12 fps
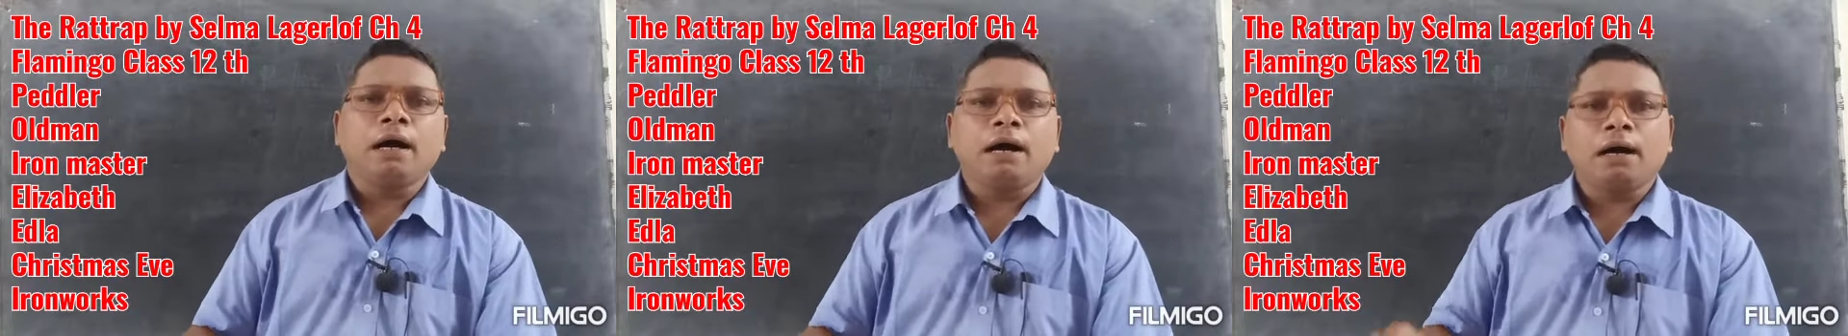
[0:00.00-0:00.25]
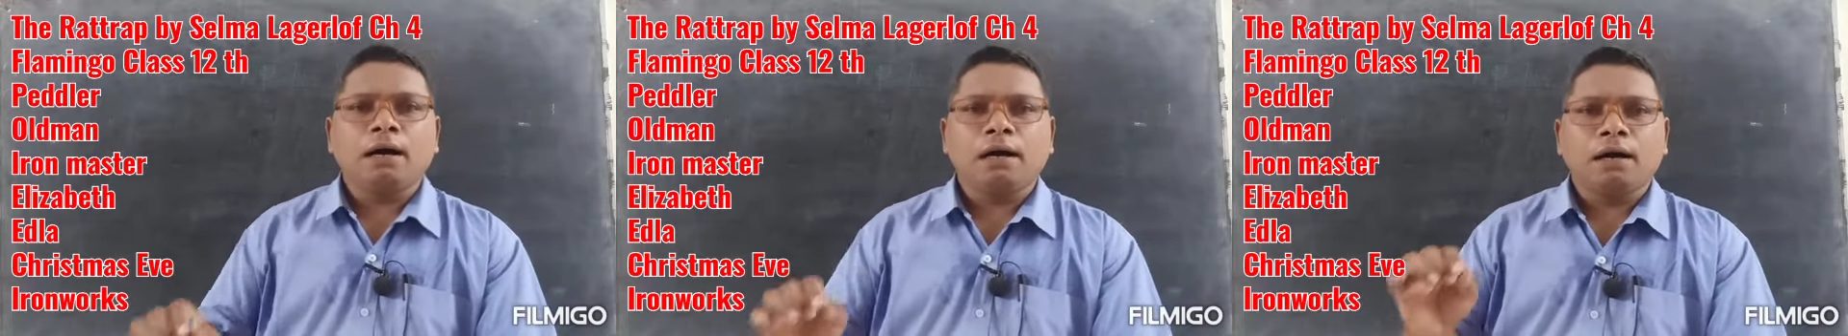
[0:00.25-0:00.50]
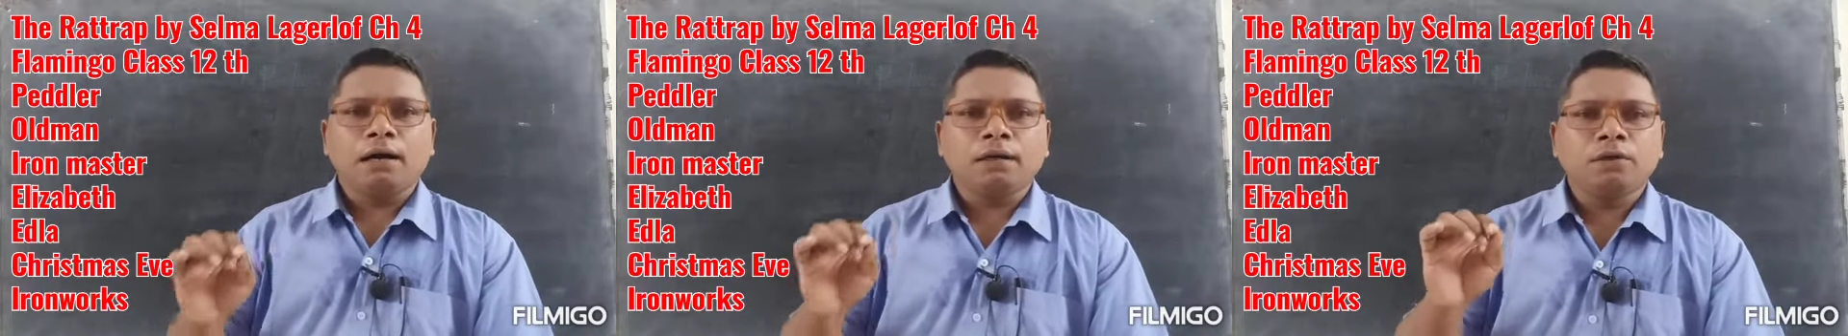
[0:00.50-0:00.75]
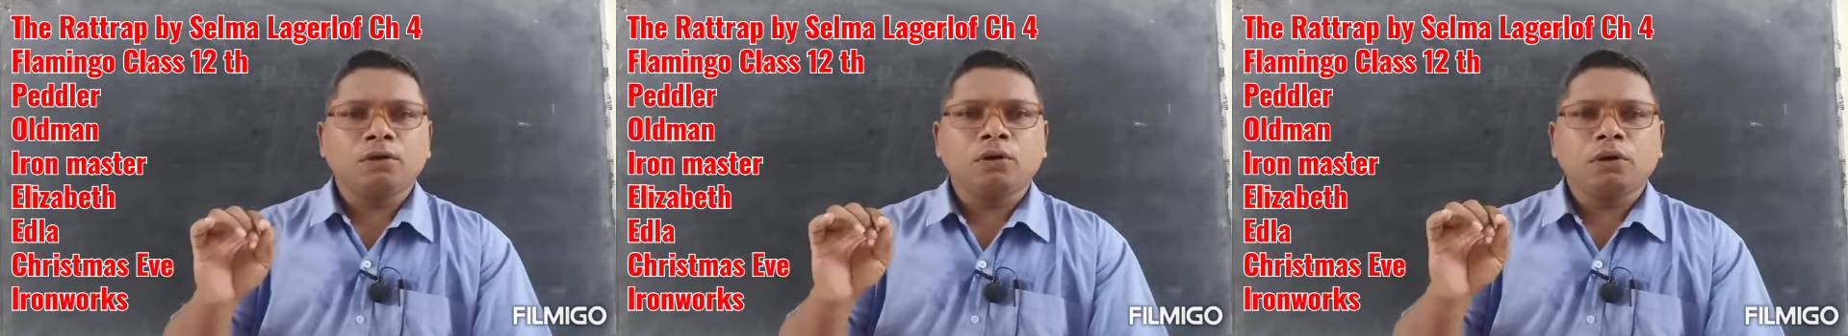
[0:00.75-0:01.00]

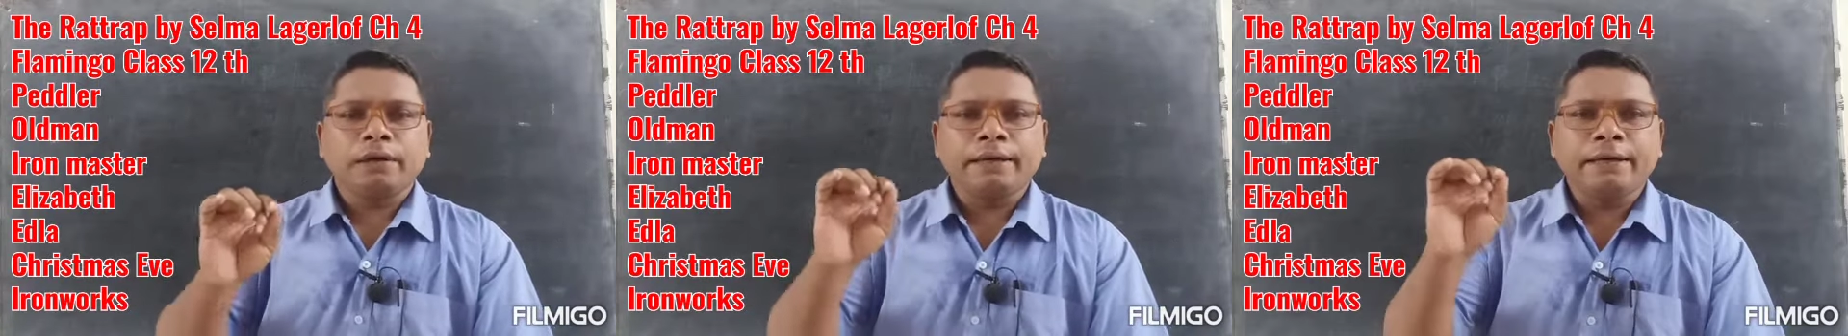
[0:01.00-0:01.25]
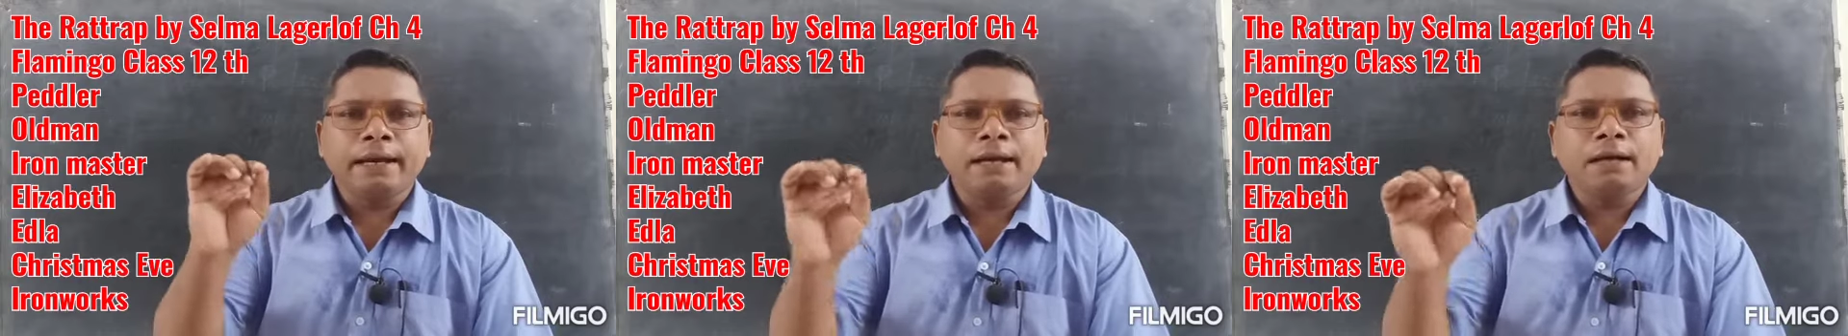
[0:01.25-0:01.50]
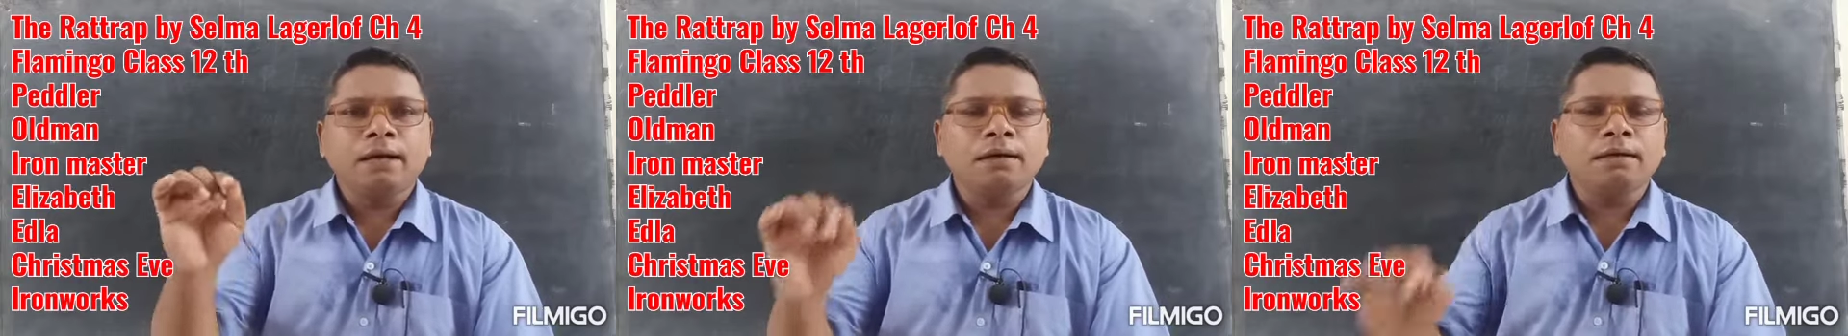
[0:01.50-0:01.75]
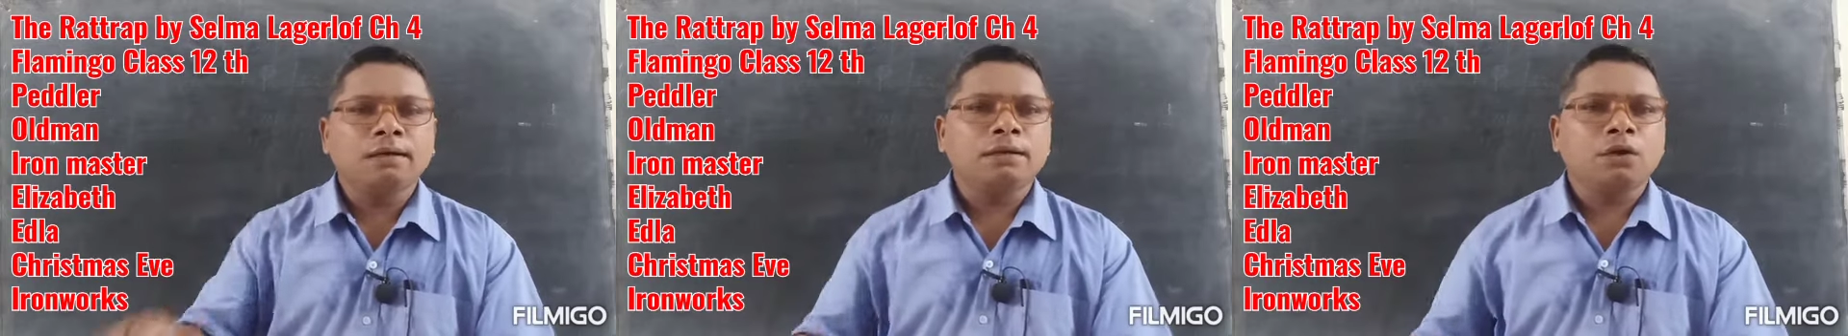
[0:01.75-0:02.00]
grey
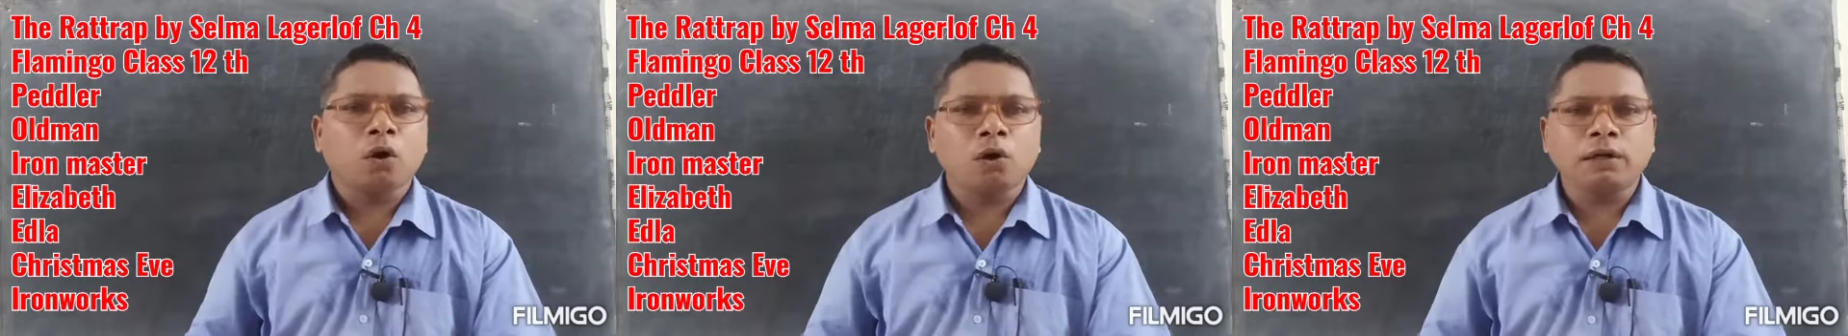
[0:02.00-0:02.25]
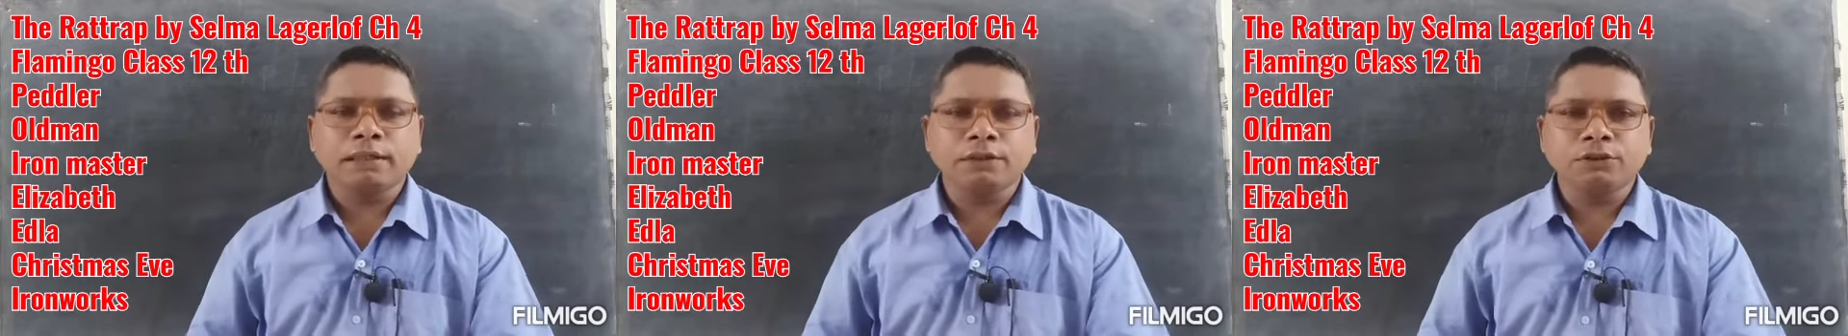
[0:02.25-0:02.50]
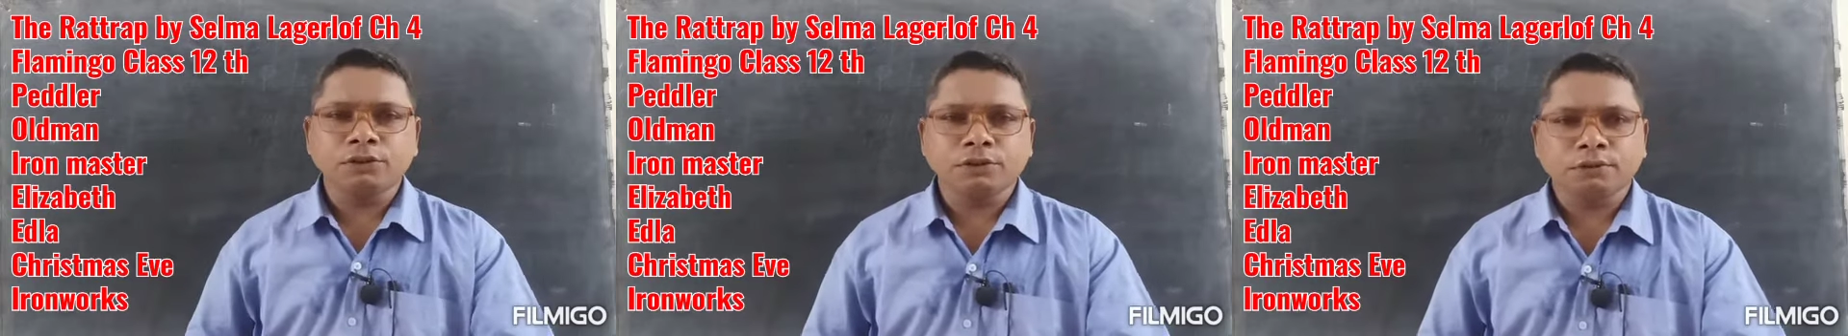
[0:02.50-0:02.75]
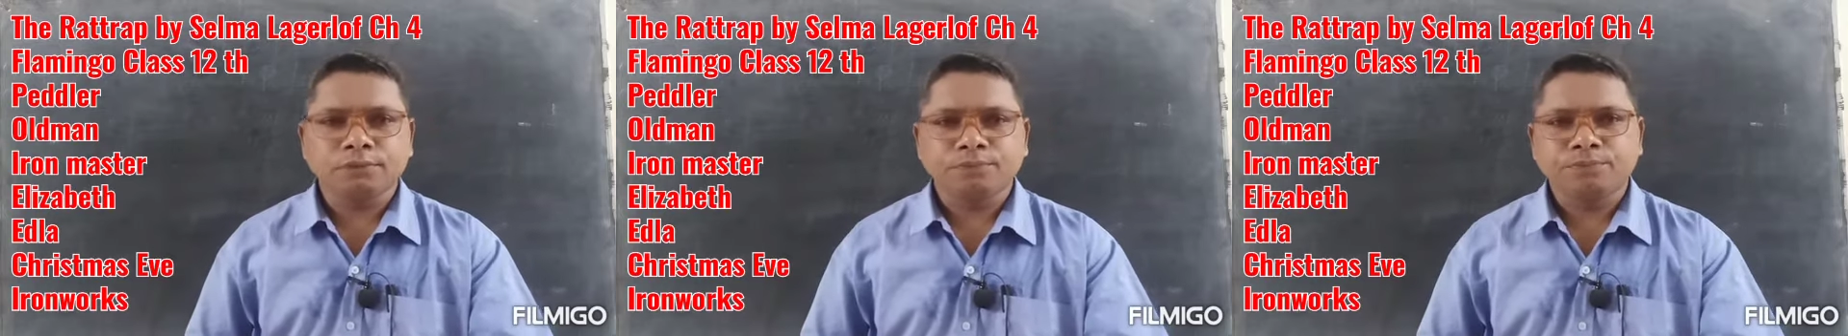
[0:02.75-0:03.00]
colored cottage,